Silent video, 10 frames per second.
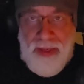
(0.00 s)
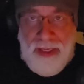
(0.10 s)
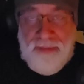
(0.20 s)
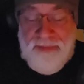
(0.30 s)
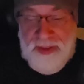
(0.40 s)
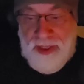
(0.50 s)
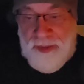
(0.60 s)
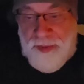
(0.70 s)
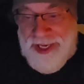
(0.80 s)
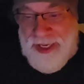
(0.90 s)
I love this
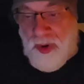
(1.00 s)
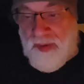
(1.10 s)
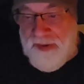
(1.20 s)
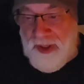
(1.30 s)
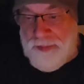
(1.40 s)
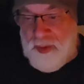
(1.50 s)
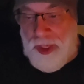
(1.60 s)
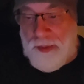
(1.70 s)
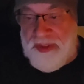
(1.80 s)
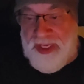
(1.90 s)
line by Emo Philips.
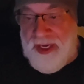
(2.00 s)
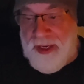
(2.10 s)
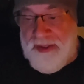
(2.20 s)
When I was a kid,